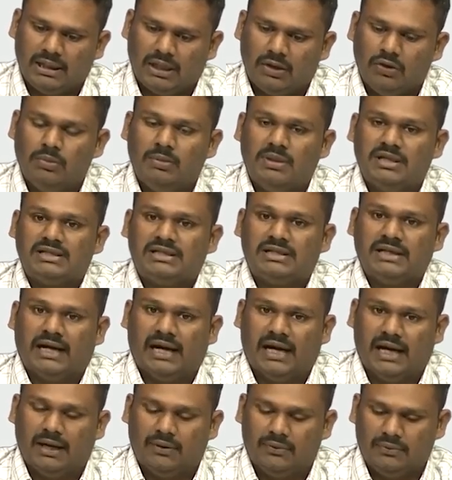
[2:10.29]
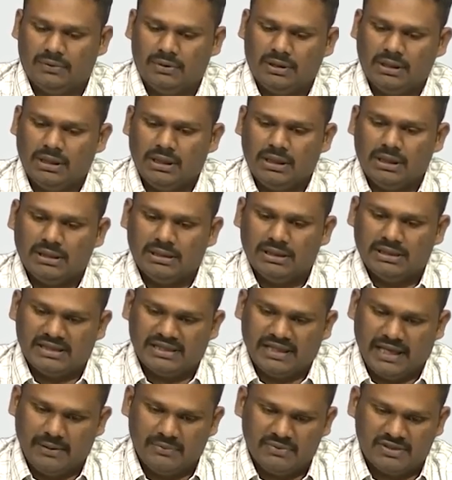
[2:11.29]
tau must have the
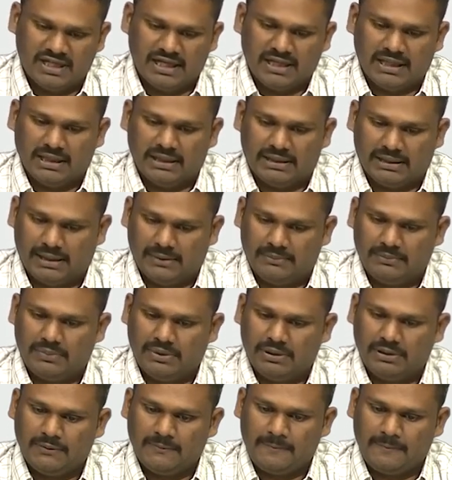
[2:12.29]
same cycle type,